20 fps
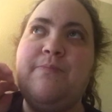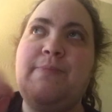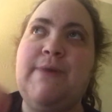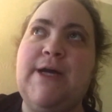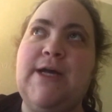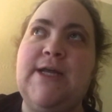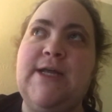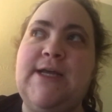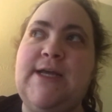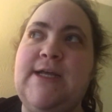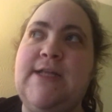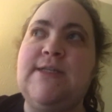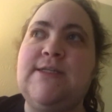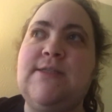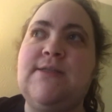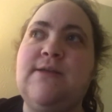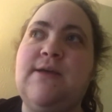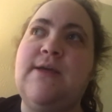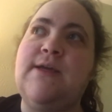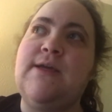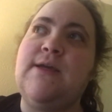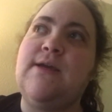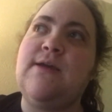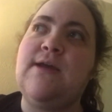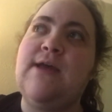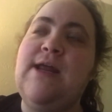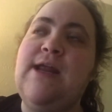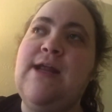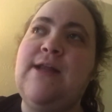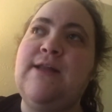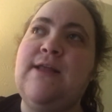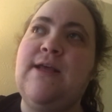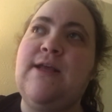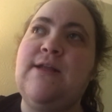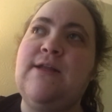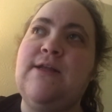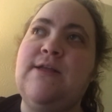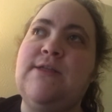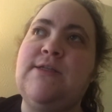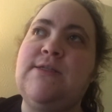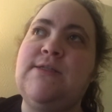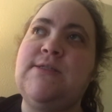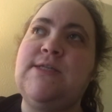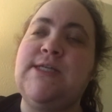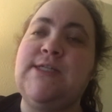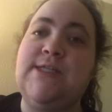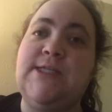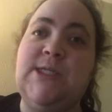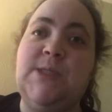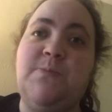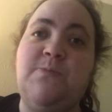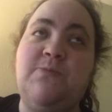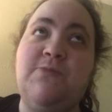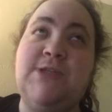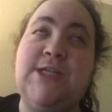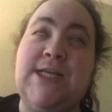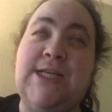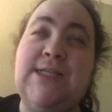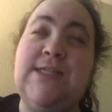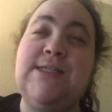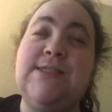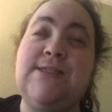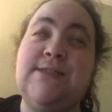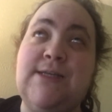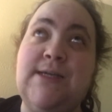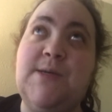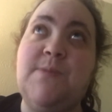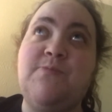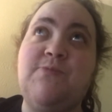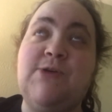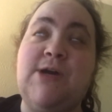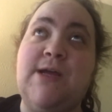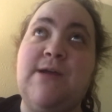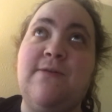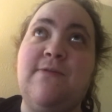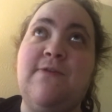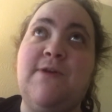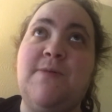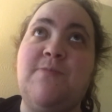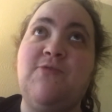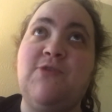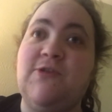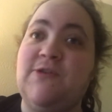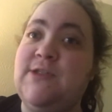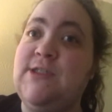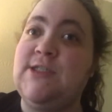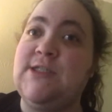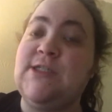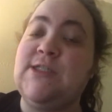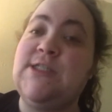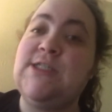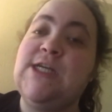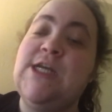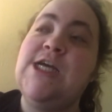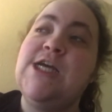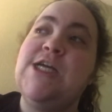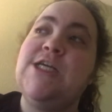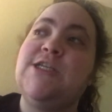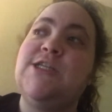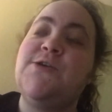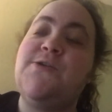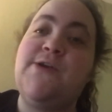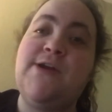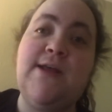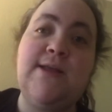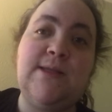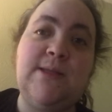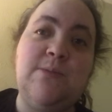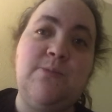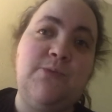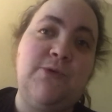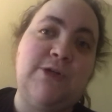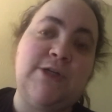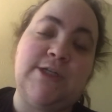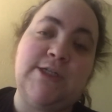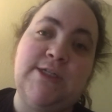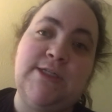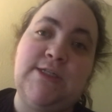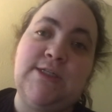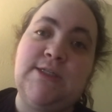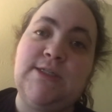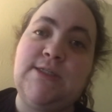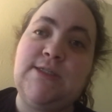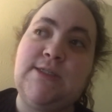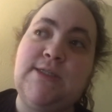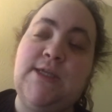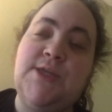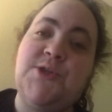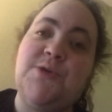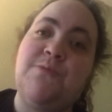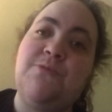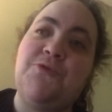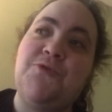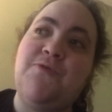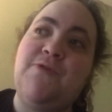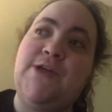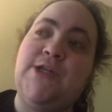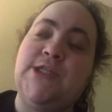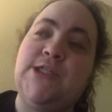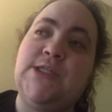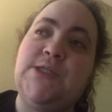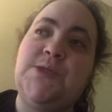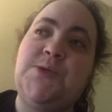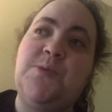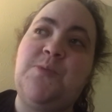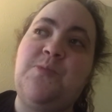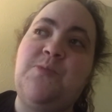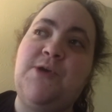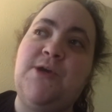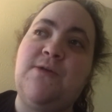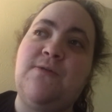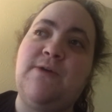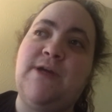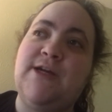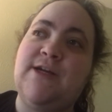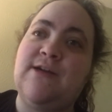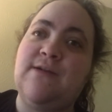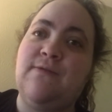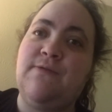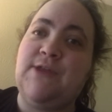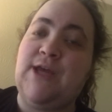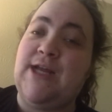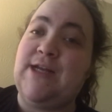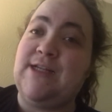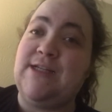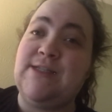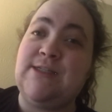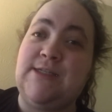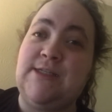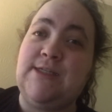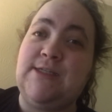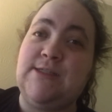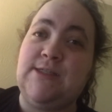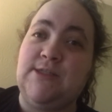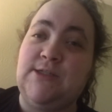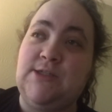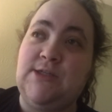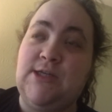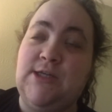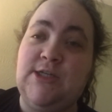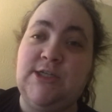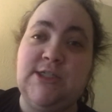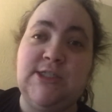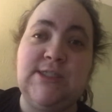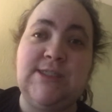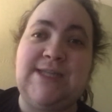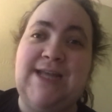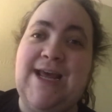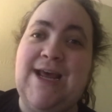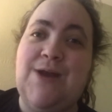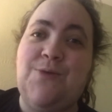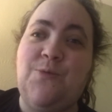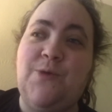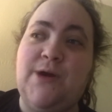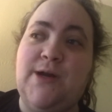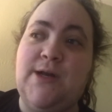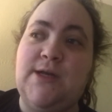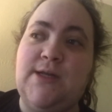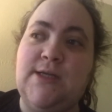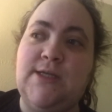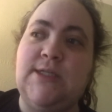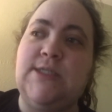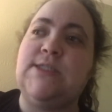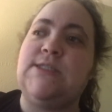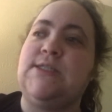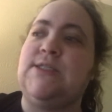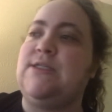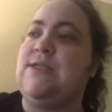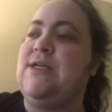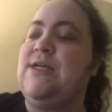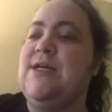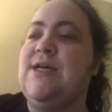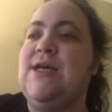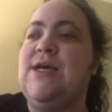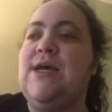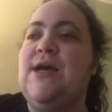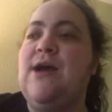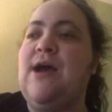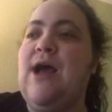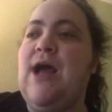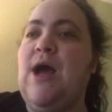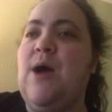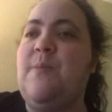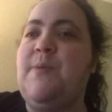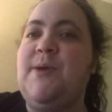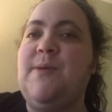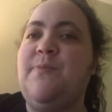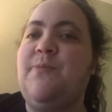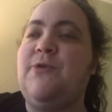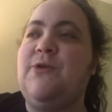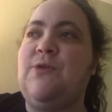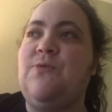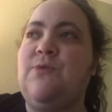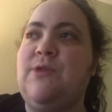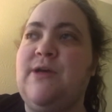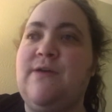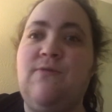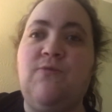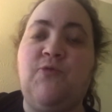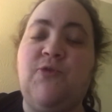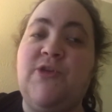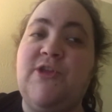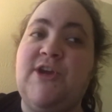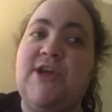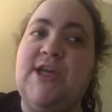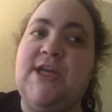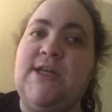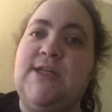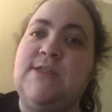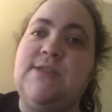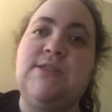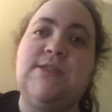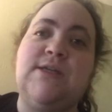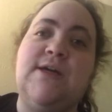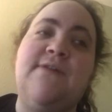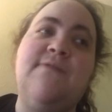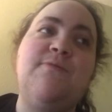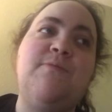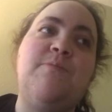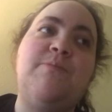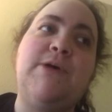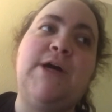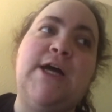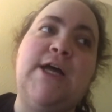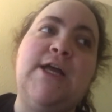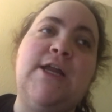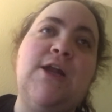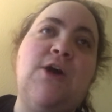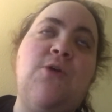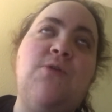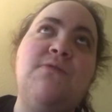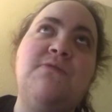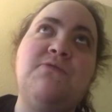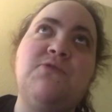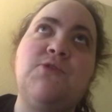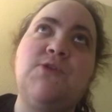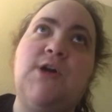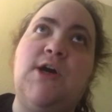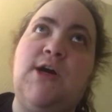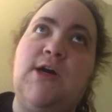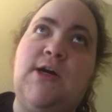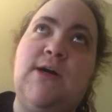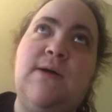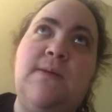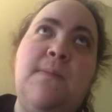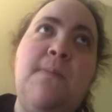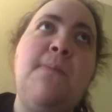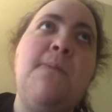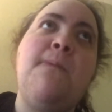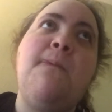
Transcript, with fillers: but it's like it had the cystic fibrosis, so it is important to see the movie just to be aware of that disease and to understand what it is and how people live with it and stuff. But overall,